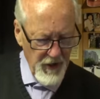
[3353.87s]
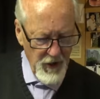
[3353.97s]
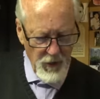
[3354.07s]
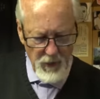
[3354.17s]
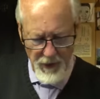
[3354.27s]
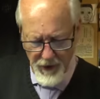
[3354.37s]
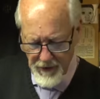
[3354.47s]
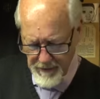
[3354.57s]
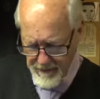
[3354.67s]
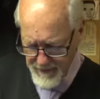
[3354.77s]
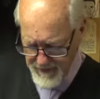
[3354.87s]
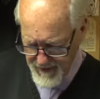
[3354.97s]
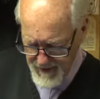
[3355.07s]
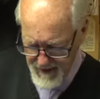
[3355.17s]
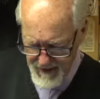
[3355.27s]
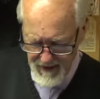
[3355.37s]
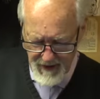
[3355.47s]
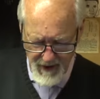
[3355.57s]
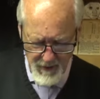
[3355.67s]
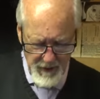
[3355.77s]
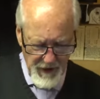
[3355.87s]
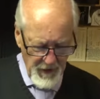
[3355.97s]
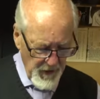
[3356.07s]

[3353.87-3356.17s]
Hewer. There we go,